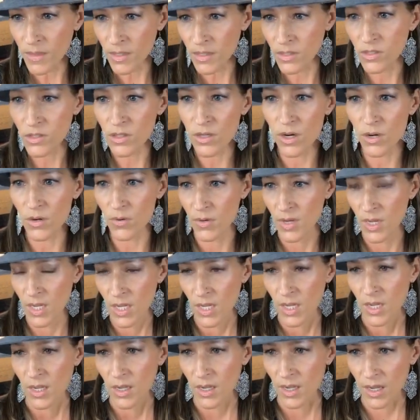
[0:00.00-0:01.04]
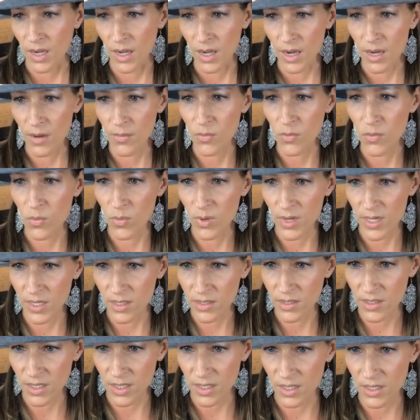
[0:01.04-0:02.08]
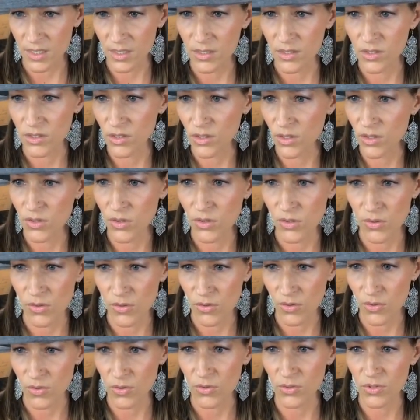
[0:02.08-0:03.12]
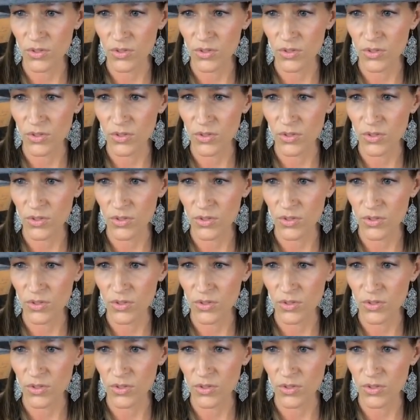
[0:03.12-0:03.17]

So um, what else can it do?